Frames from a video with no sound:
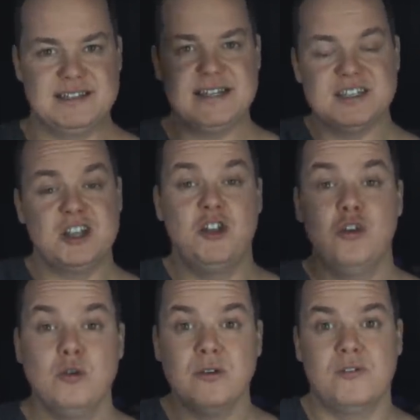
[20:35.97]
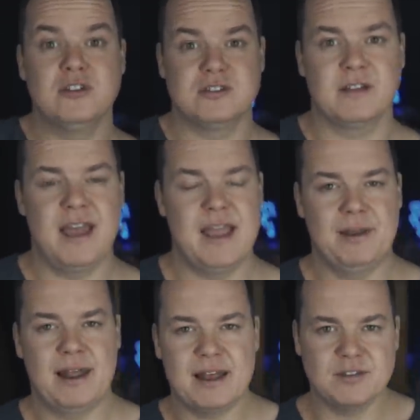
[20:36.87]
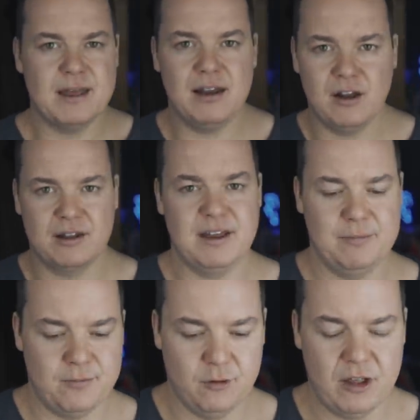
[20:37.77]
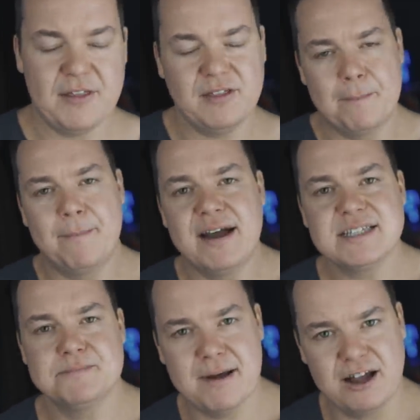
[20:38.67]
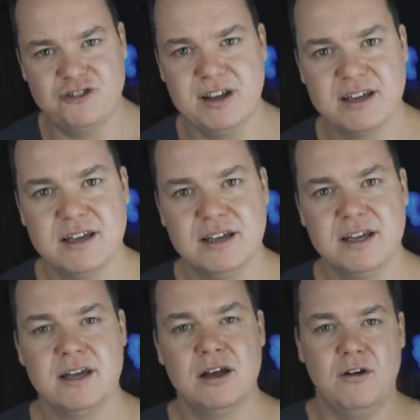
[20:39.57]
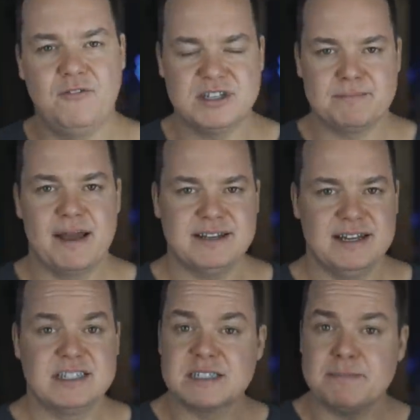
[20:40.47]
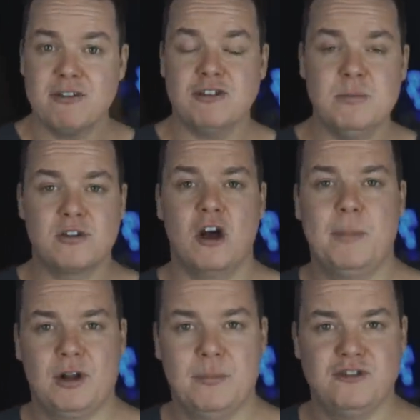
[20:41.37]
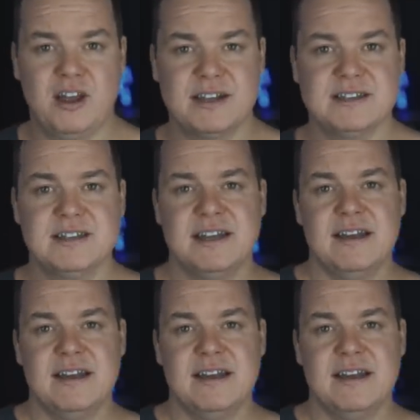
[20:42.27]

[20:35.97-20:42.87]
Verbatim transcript: This is a universal game, and like I've said a lot of times before, I think the best magic for spectators, especially with common objects,